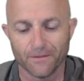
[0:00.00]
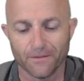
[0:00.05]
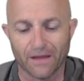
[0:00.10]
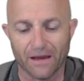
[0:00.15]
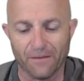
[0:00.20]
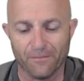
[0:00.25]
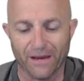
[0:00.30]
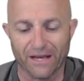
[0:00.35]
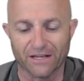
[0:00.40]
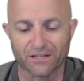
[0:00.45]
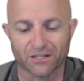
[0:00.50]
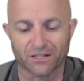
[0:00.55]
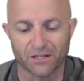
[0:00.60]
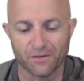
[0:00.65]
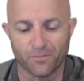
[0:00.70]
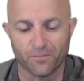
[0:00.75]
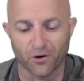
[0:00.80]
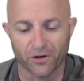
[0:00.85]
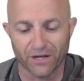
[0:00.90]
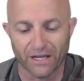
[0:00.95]
and basically
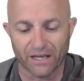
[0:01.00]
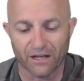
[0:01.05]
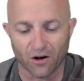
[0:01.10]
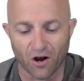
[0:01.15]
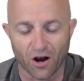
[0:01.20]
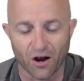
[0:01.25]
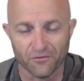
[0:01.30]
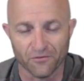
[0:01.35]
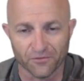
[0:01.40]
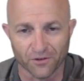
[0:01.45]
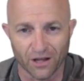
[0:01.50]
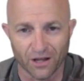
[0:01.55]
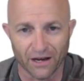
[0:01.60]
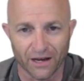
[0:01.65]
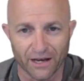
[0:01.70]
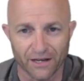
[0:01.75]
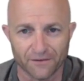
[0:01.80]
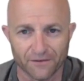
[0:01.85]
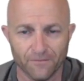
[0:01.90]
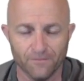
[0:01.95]
putting it
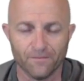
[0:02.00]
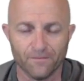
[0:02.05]
offline